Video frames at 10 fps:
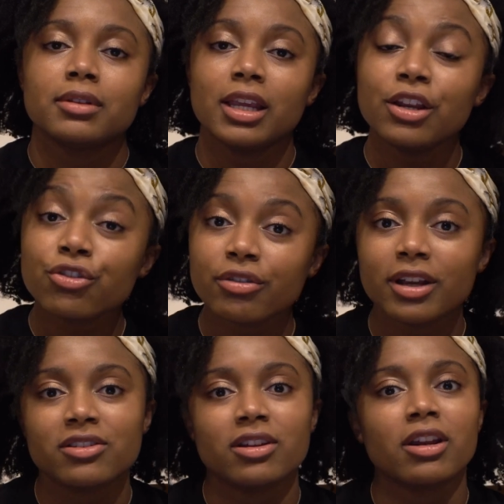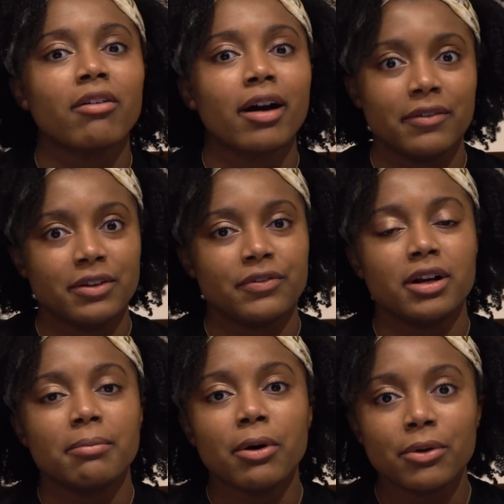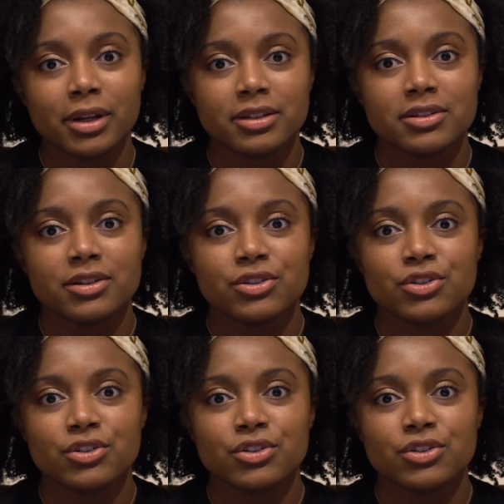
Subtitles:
interest and a lot of different components.